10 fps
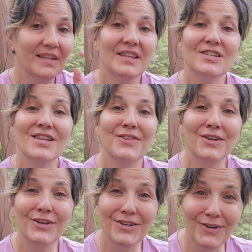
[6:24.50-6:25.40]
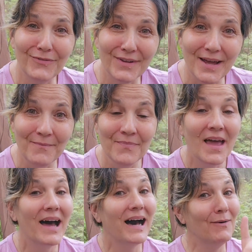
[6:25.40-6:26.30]
There's nothing you can do for them.
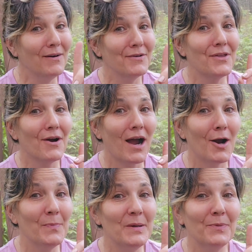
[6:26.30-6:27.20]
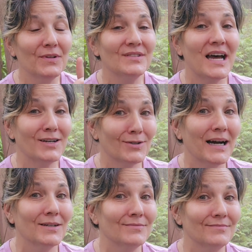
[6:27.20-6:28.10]
However, there are people in that
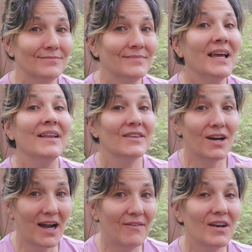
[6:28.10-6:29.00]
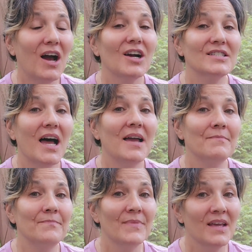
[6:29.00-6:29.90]
crowd that are having a hard time.